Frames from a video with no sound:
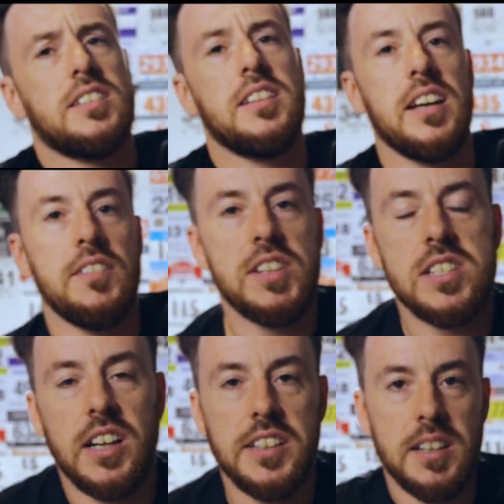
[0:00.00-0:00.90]
today I've
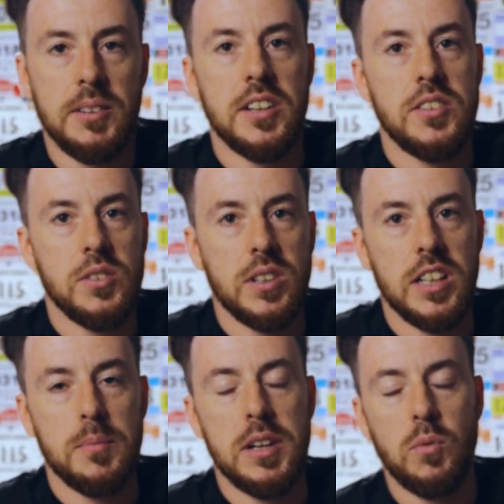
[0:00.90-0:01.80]
decided I'm going to do a
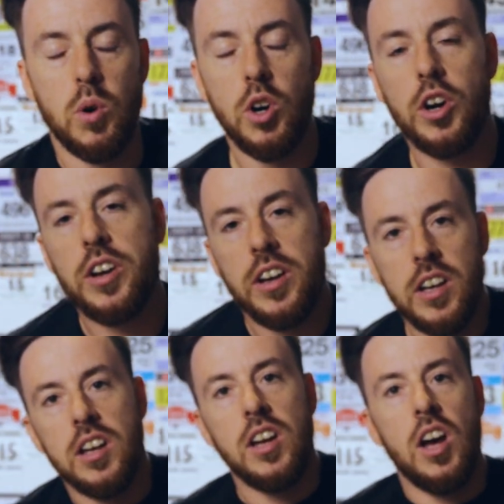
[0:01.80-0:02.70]
little bit of work
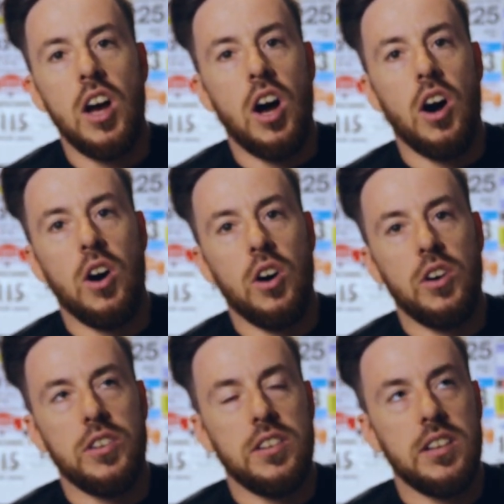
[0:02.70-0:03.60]

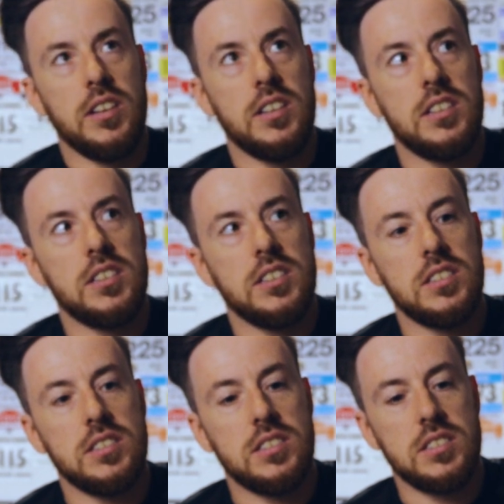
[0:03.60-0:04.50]
on
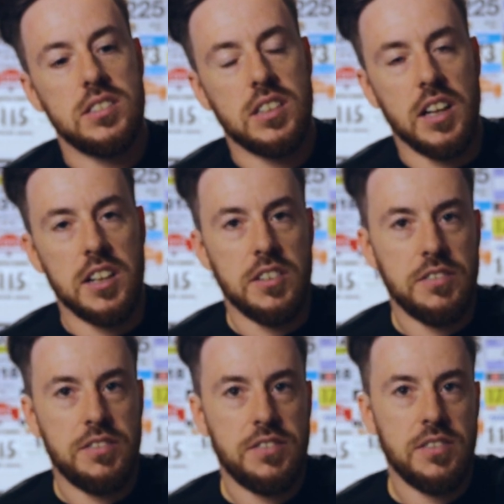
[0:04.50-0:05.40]
kind
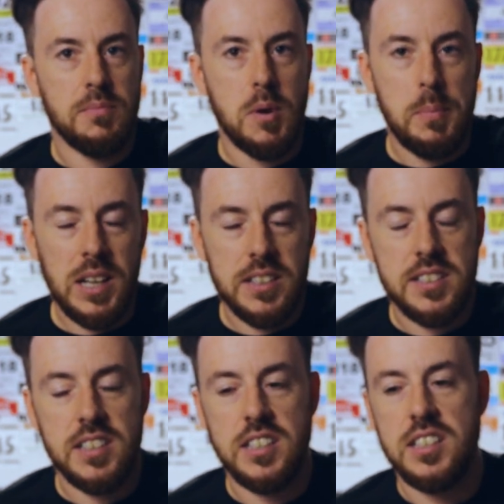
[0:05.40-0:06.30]
of
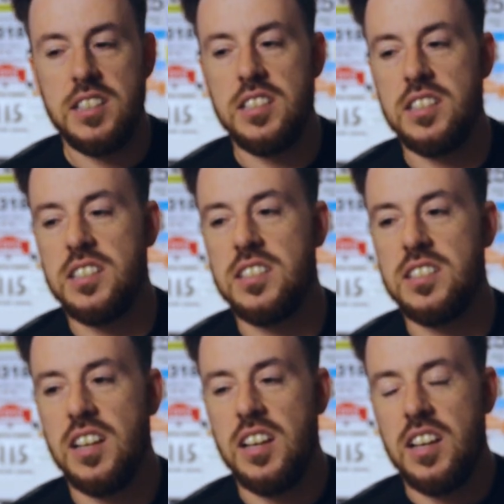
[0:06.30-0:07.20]
mobility
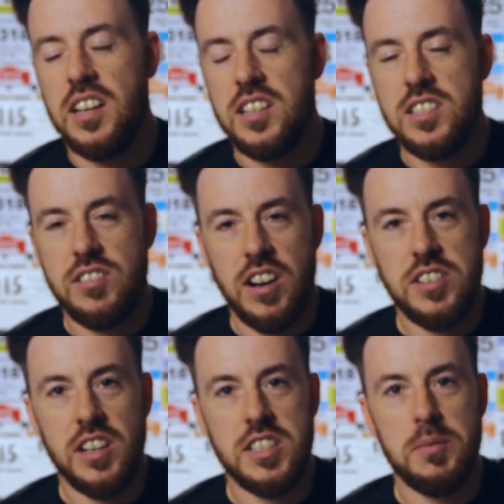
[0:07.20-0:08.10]
and
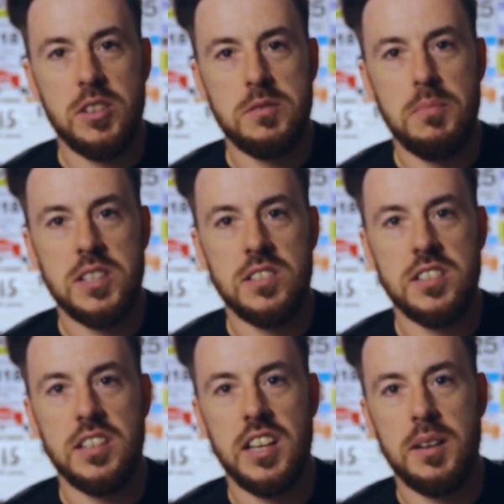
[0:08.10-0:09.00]
stretching out some of those
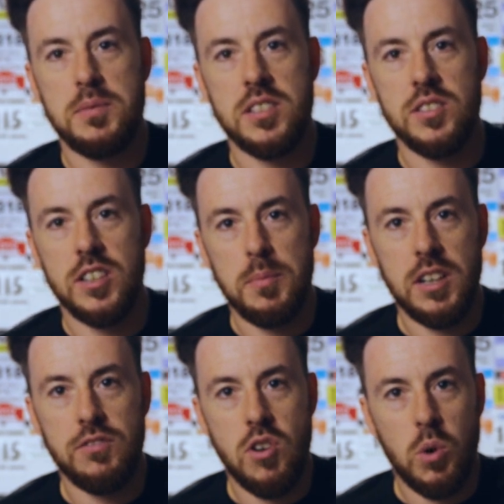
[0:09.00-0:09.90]
muscles in the hips and doing a bit
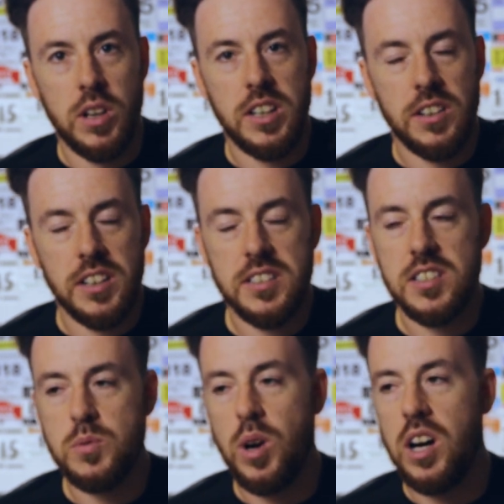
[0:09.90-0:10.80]
of rolling on it
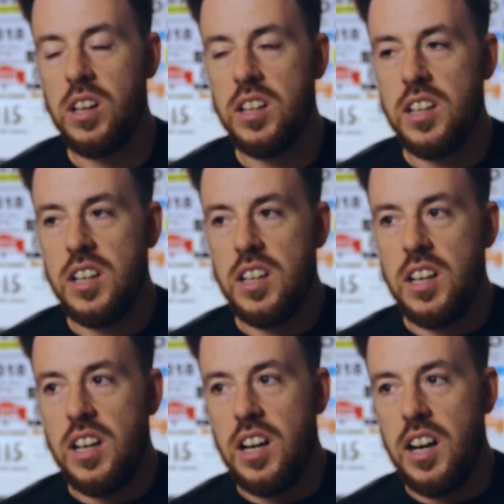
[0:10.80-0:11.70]
as well.
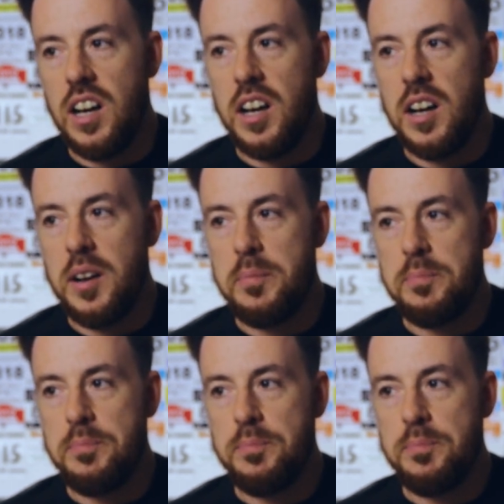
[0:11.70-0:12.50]
To